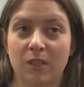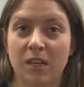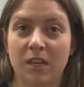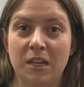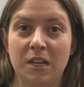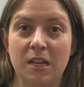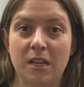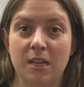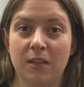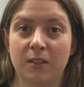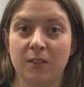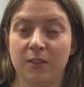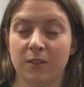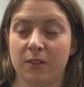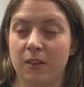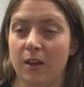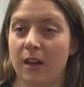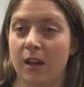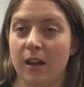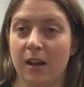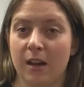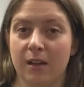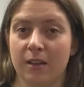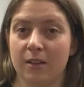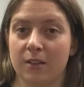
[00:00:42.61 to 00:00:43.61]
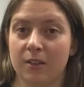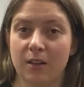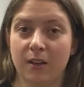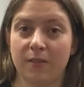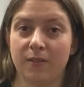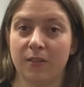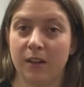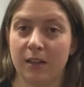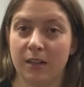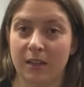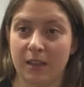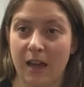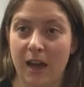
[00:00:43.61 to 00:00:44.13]
tea, uh,
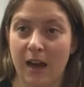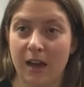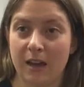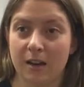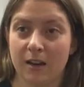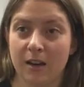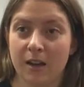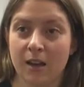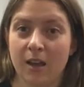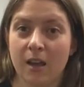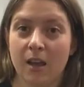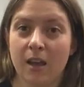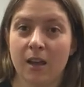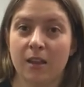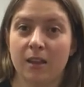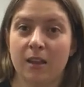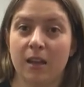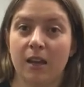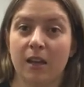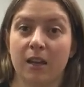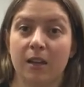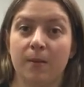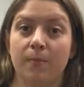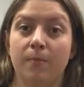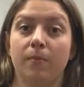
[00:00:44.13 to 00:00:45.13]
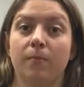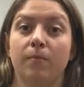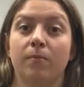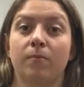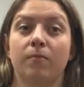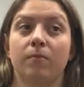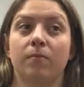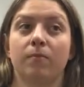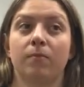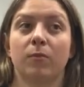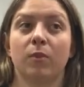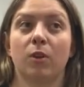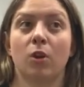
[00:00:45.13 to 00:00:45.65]
stuff like that, that
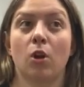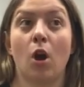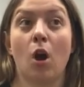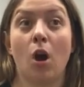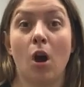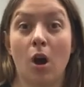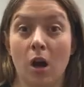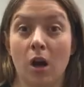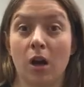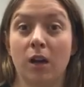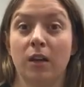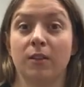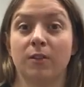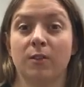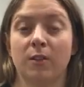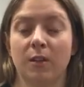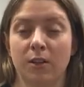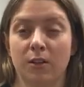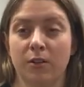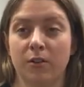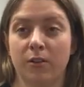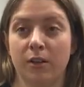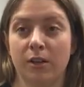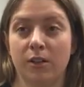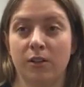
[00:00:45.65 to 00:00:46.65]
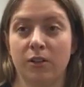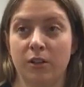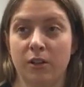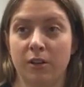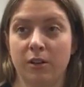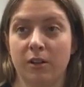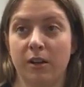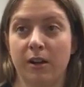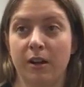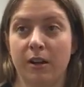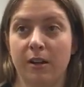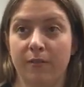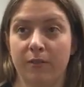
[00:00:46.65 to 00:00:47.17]
can cause increased
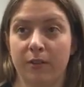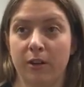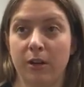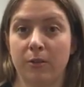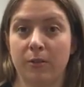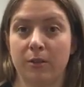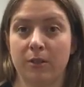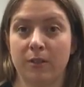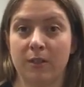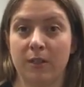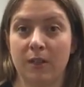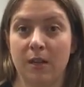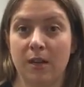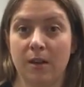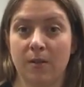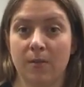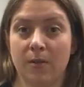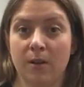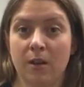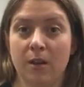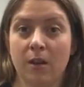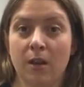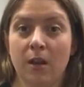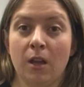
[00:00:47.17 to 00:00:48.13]
urinary frequency.